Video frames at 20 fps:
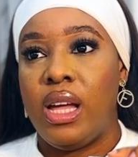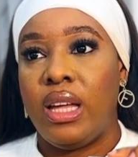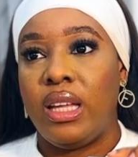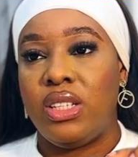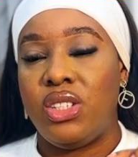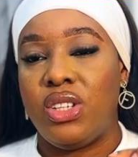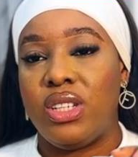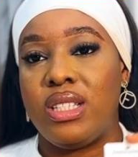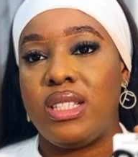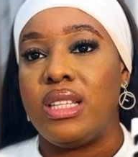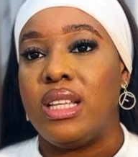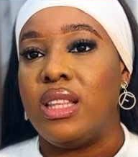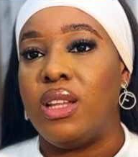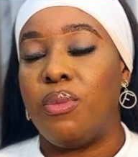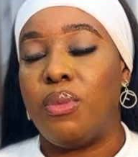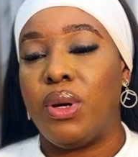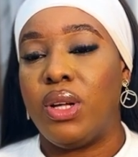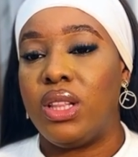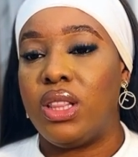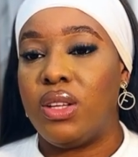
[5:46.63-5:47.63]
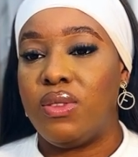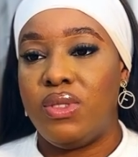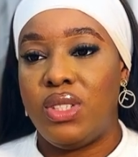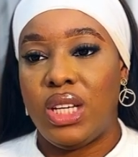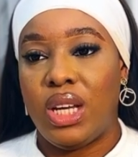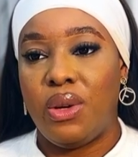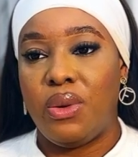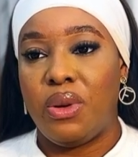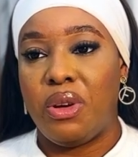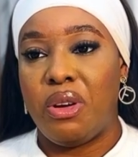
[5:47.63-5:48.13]
just in the month of
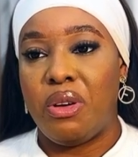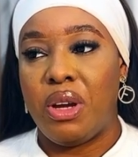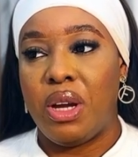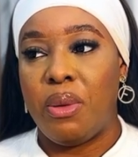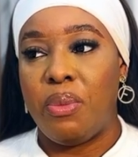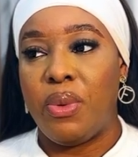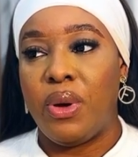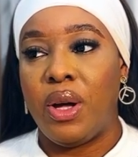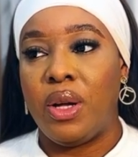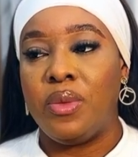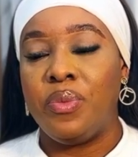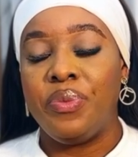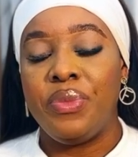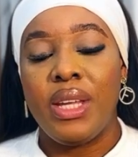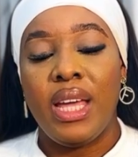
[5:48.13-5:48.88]
January, but